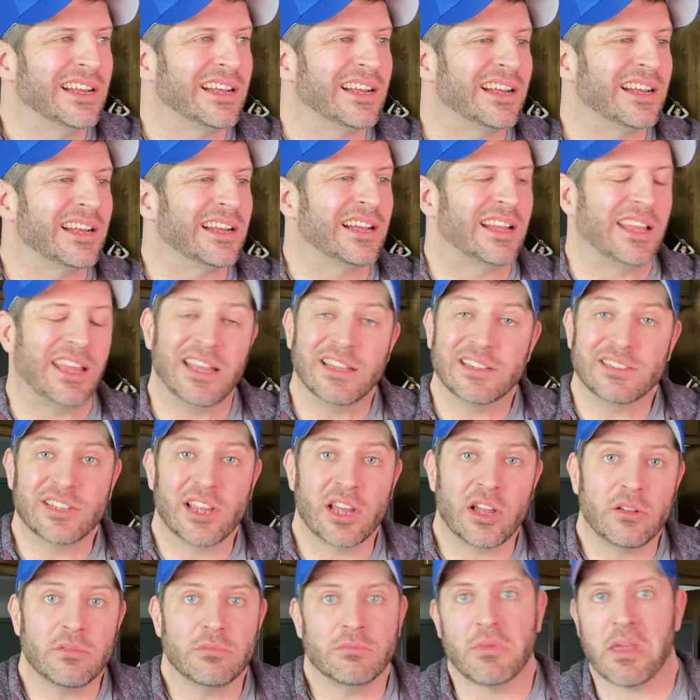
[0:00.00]
uh,
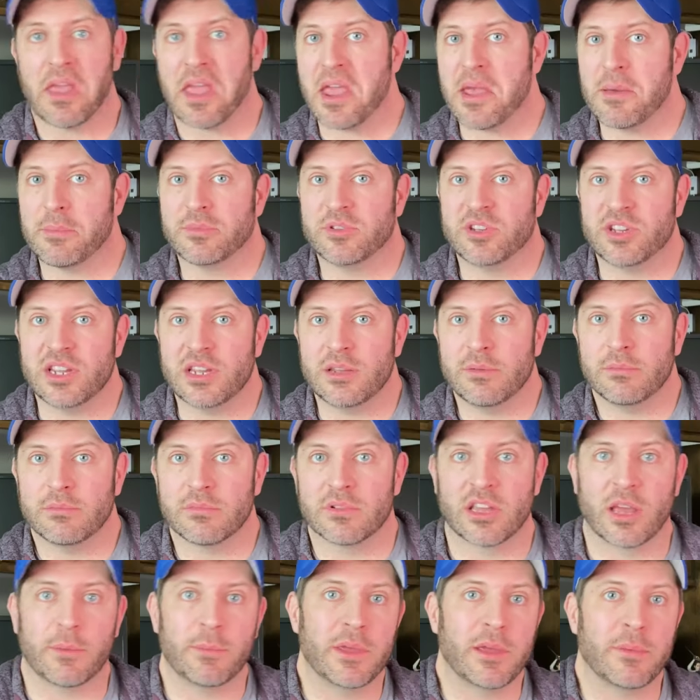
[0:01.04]
Intel,
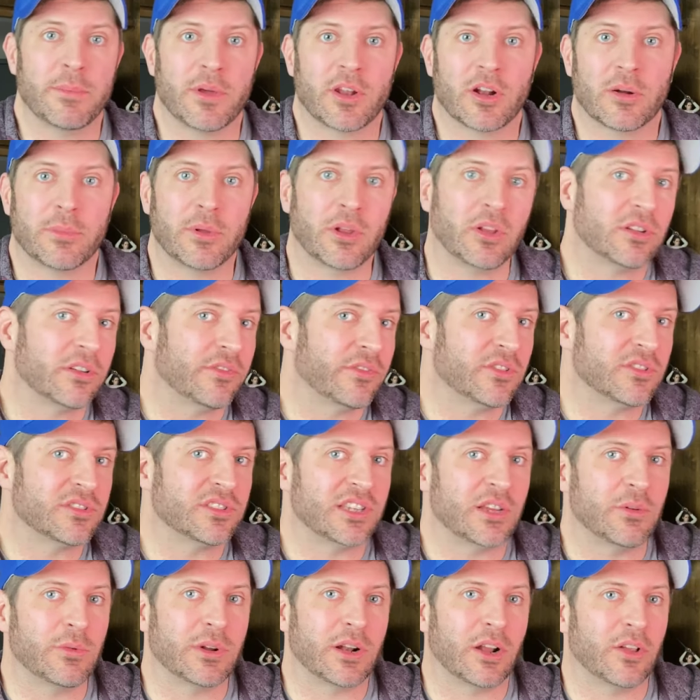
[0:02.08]
AMD, give me a better build if you
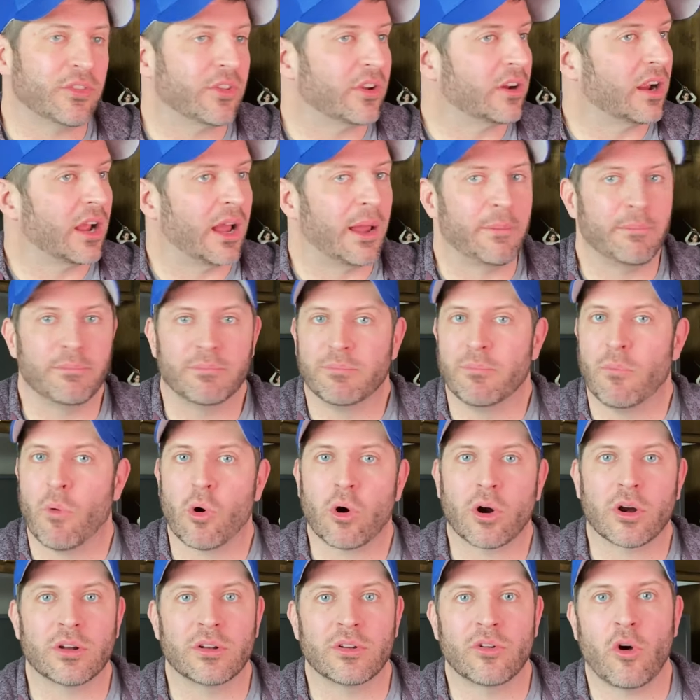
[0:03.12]
see one out there. I'm
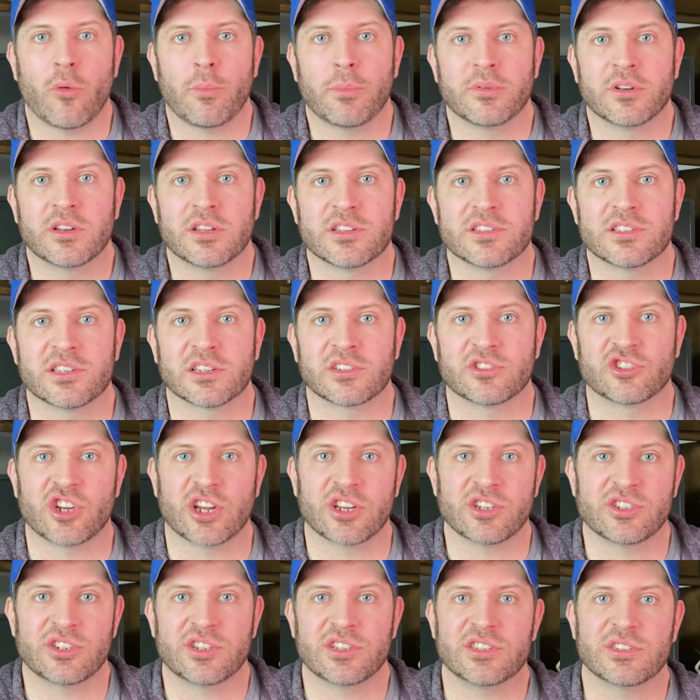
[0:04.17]
more than open to
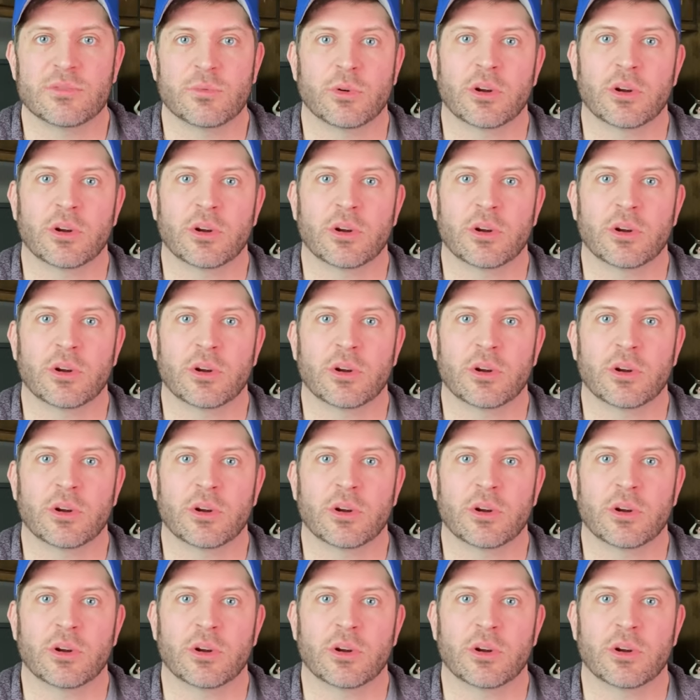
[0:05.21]
suggestions.